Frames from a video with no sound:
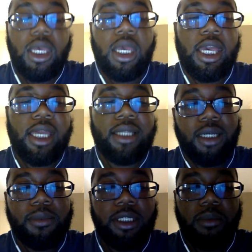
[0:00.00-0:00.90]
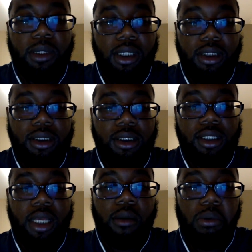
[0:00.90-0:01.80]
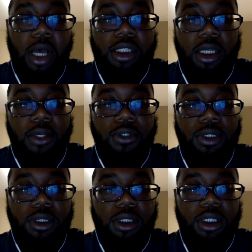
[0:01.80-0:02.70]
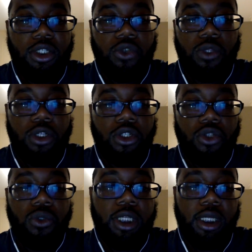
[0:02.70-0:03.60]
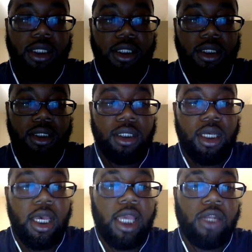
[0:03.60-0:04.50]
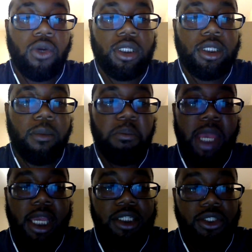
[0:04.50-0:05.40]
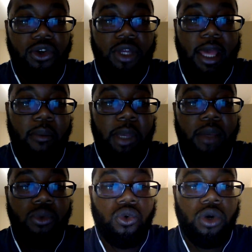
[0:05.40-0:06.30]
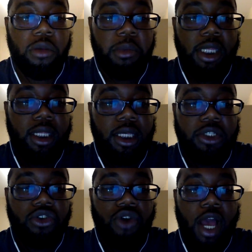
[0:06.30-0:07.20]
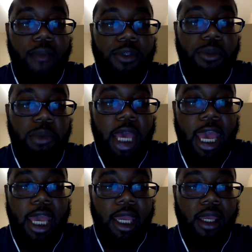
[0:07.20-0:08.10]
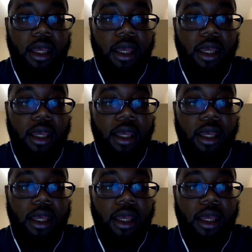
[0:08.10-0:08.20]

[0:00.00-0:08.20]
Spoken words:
It is up to the police and the prosecution to do their due diligence in order to make sure that people who commit these crimes pay